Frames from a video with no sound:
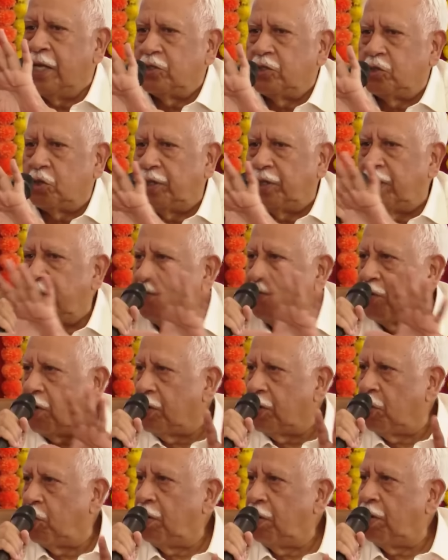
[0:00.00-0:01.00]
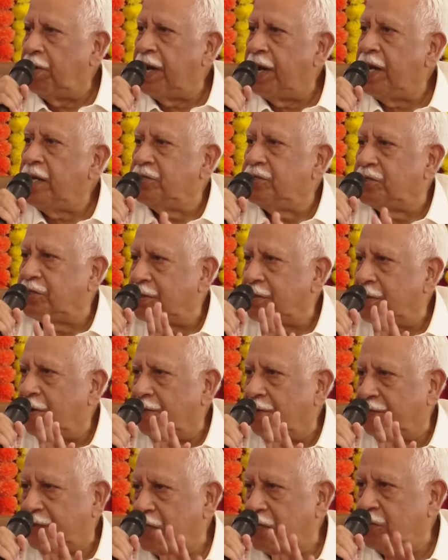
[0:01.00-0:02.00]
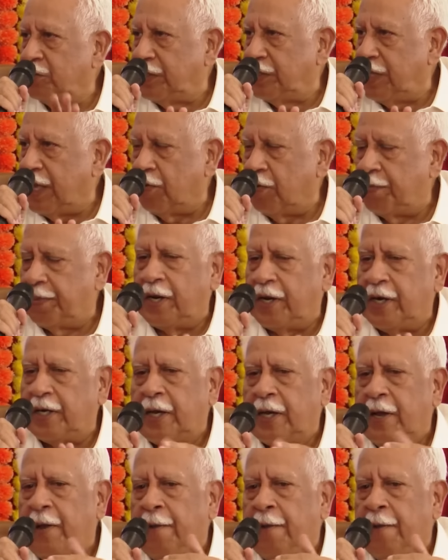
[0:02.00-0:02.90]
So they've got a whole range of things which they operate.